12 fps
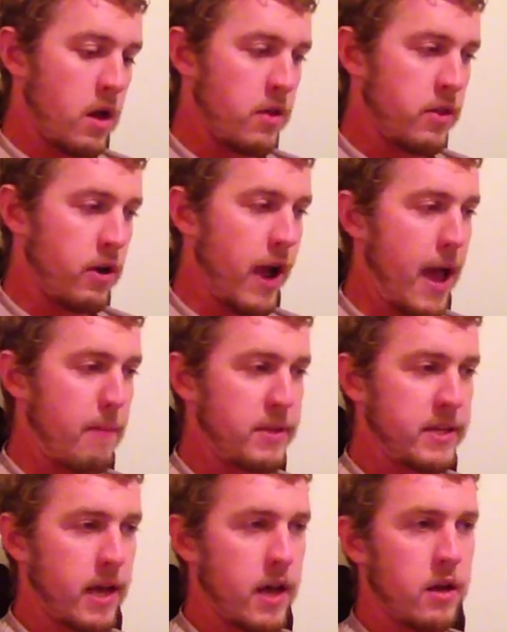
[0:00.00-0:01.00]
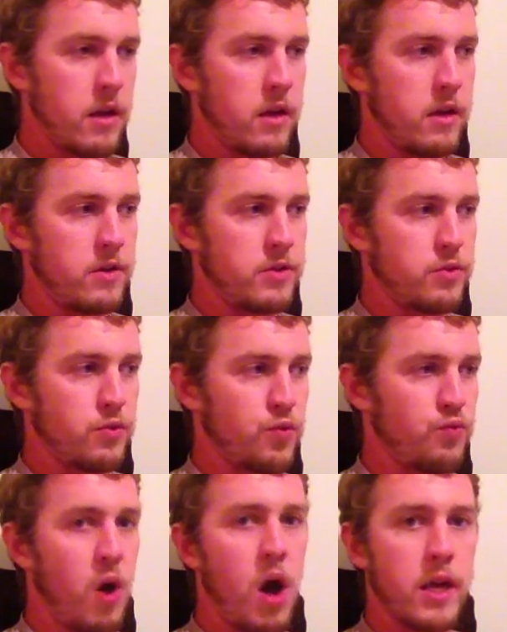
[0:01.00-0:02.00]
Their habitat is
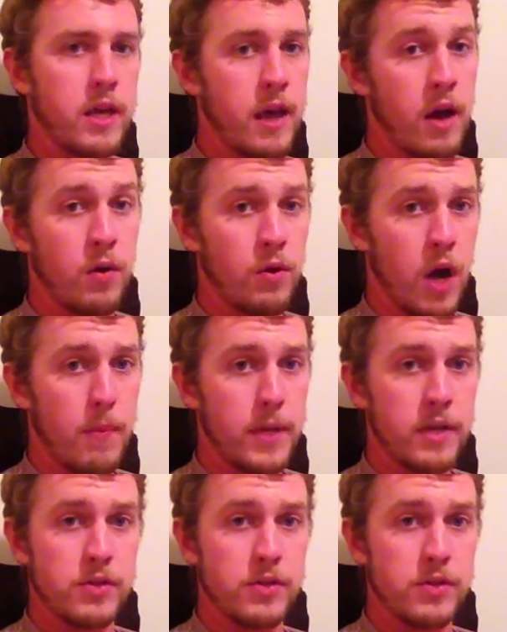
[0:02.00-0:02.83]
rocky outcropping,